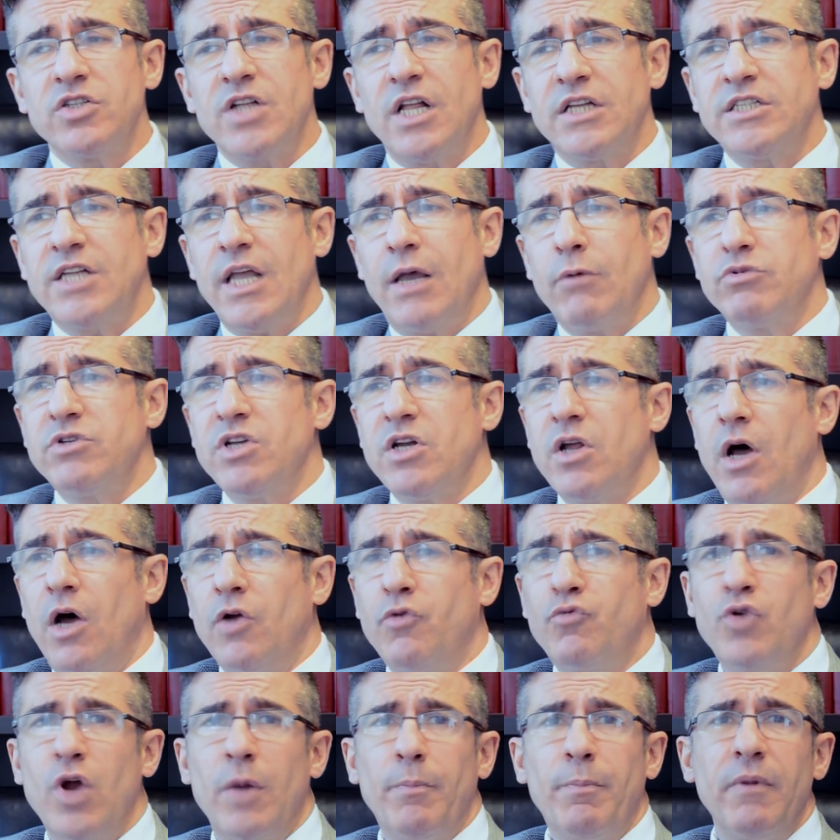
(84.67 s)
Let's say it was
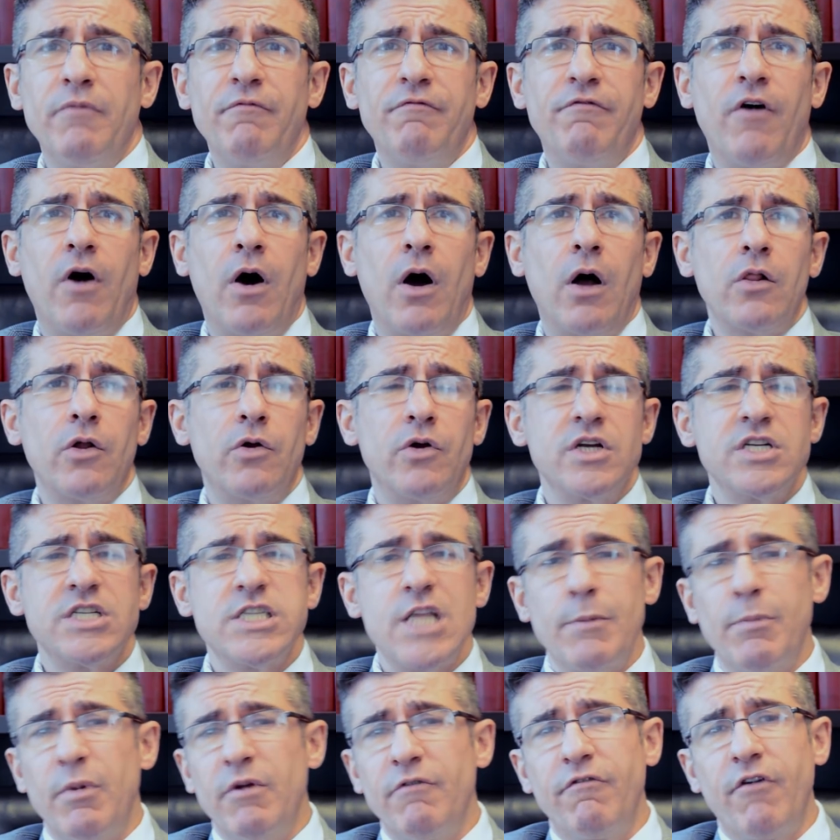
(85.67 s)
a trip and fall or a
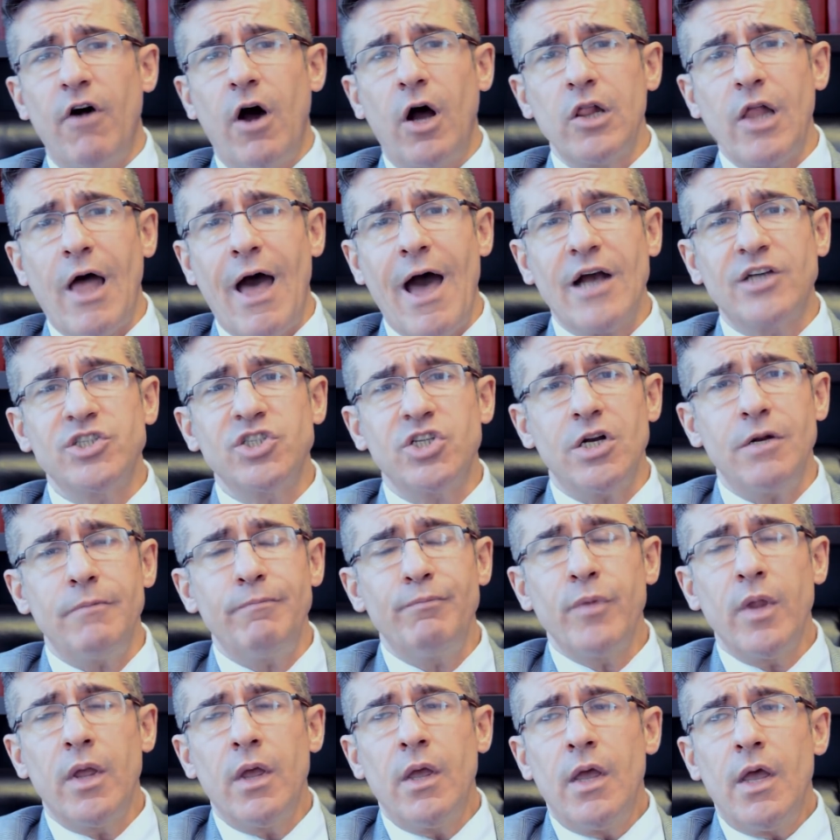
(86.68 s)
slip and fall accident.